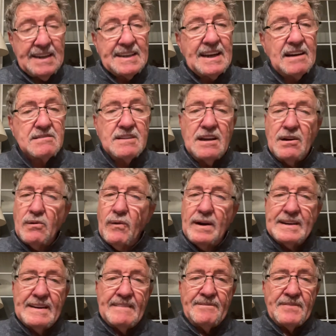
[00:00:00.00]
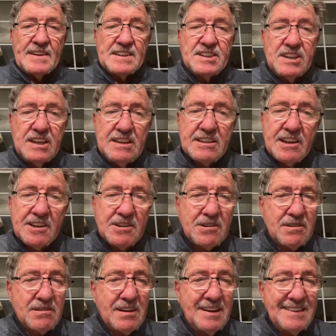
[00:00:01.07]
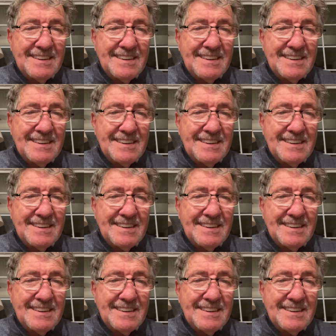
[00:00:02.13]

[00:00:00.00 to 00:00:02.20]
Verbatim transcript: Now, you know what? Jesus